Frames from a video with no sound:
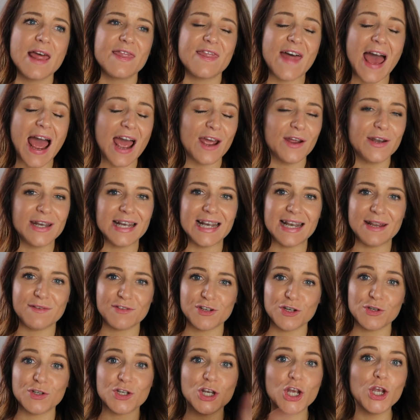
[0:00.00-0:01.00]
that only
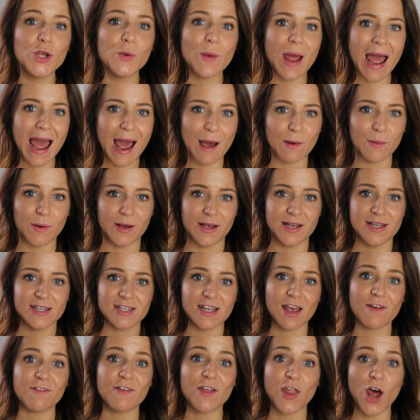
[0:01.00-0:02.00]
leaves you 2
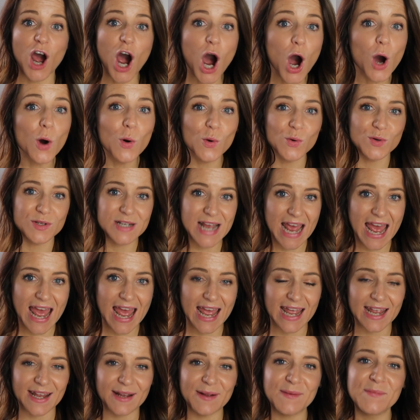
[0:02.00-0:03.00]
hours for the whole
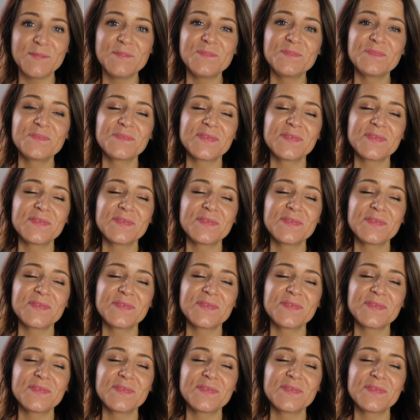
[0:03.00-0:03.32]
day